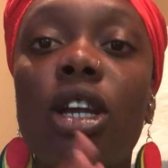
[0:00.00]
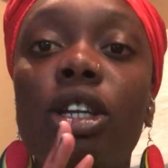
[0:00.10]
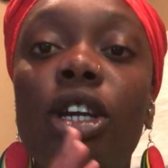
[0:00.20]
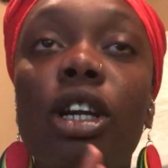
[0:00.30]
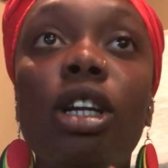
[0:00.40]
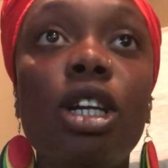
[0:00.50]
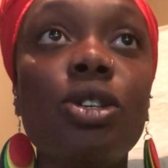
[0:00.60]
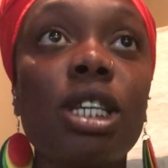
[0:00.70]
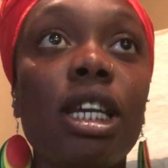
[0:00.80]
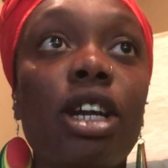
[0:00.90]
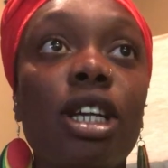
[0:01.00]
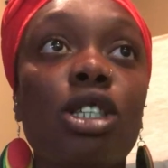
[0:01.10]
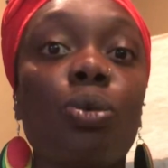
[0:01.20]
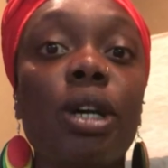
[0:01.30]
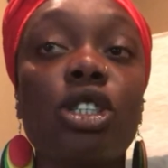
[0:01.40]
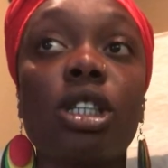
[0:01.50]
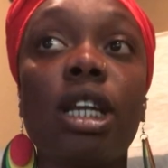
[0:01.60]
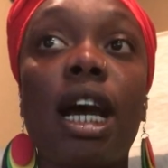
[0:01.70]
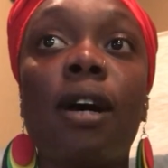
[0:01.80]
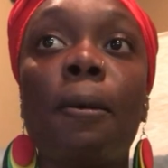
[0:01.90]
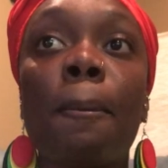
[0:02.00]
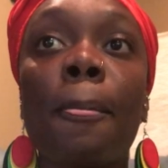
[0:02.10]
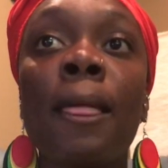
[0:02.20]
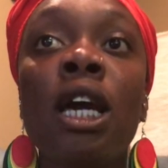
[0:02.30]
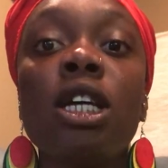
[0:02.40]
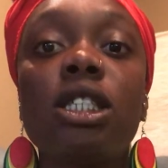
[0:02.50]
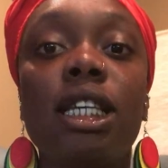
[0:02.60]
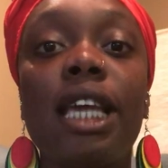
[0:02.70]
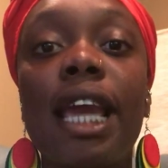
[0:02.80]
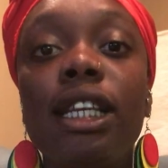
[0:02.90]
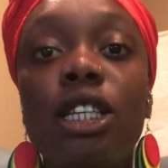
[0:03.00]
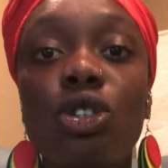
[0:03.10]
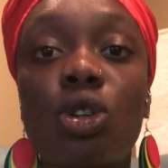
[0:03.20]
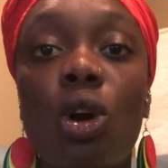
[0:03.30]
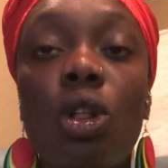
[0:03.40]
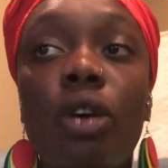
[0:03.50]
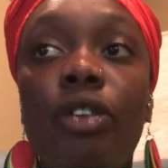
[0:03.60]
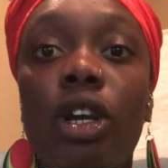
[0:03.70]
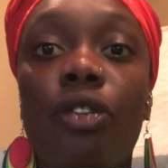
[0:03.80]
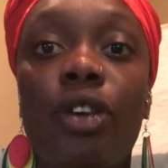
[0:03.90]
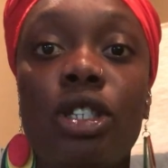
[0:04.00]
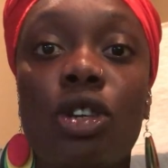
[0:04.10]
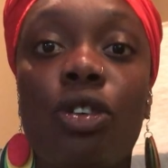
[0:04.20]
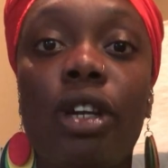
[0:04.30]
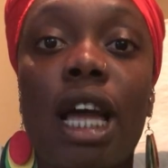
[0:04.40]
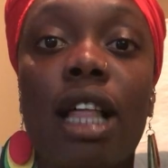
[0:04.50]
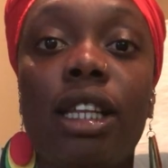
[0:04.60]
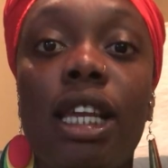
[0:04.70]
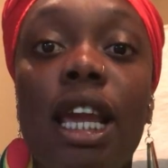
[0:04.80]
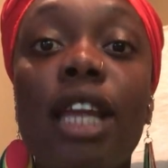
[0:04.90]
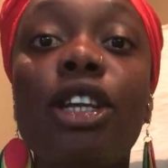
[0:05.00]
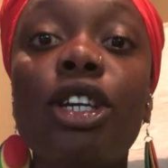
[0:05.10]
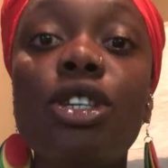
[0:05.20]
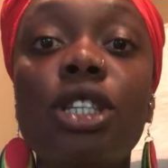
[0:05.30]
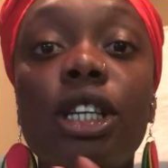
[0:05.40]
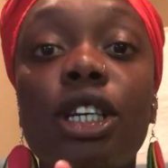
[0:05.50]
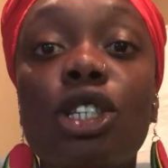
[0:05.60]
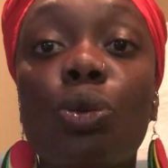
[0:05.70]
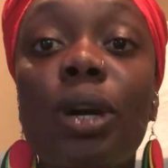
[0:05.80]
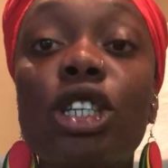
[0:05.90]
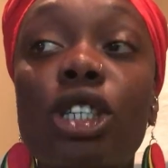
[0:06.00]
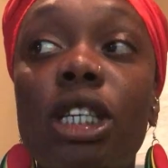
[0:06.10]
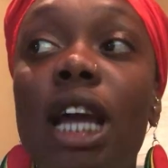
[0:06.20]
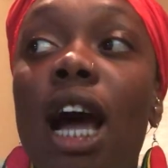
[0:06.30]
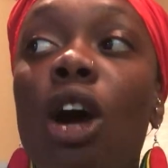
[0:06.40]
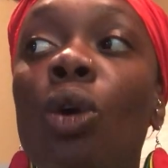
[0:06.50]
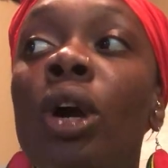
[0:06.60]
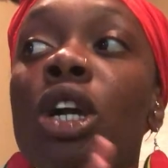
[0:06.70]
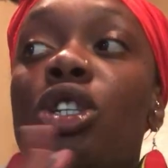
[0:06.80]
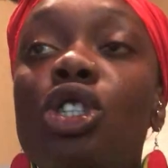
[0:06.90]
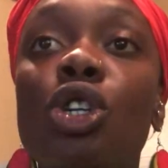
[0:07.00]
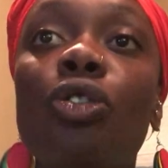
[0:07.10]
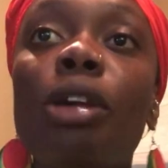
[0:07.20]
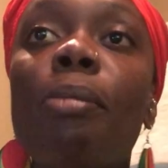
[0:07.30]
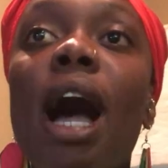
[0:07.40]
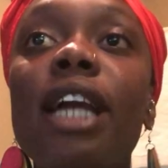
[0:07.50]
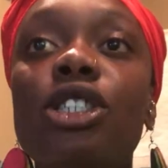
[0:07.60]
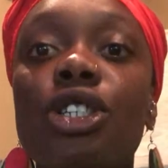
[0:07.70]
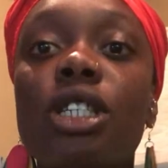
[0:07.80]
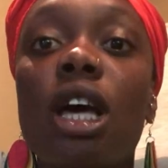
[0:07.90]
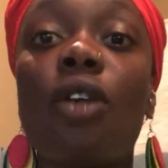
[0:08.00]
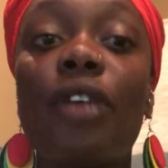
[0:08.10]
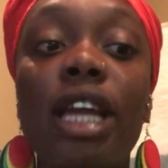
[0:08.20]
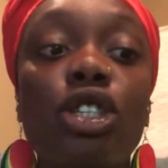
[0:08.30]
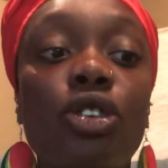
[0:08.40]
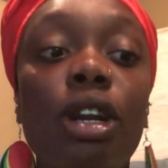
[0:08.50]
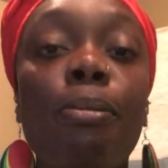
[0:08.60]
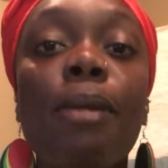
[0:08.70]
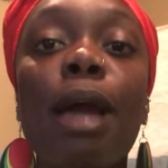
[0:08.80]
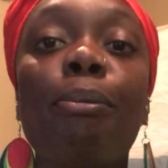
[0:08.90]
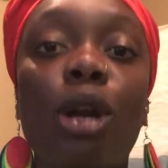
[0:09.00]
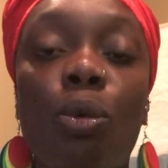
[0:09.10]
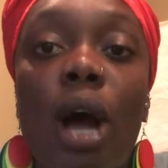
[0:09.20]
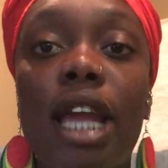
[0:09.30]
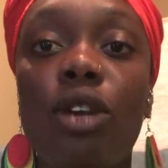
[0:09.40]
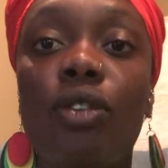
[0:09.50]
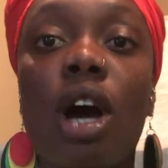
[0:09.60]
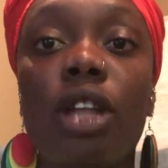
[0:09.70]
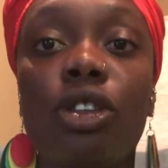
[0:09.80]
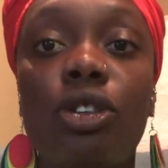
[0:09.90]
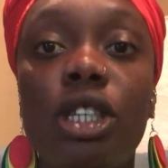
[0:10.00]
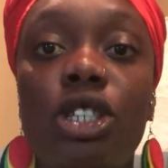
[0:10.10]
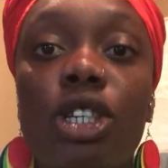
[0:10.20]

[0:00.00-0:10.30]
you're using your intuition now to gain control over your physical reality. And you're using your intuition now to remind yourself and to remember why you've gone through these